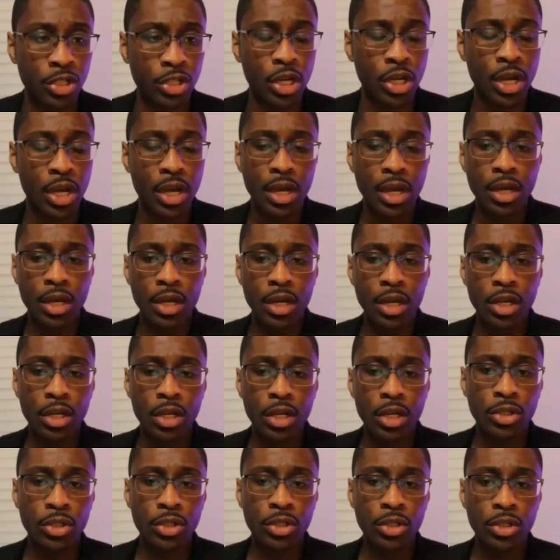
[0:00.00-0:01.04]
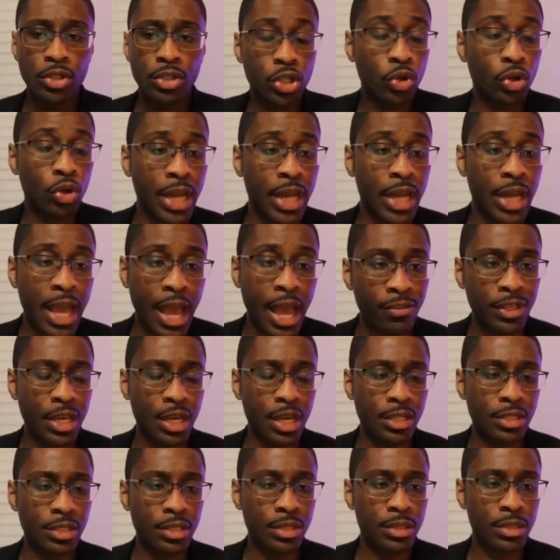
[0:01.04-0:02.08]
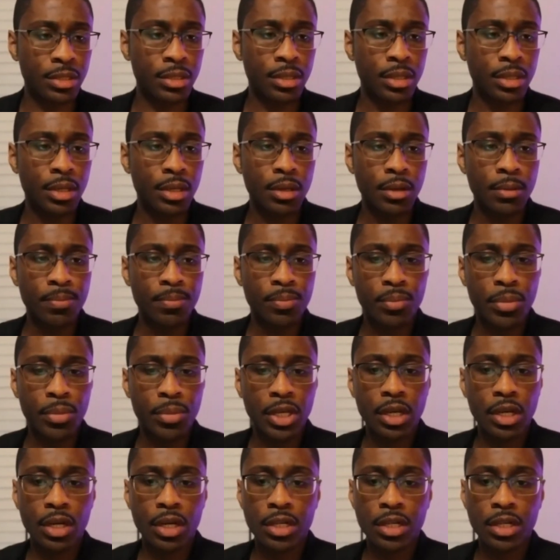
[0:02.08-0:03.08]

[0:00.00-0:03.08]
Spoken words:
In her old marriage, she couldn't have kids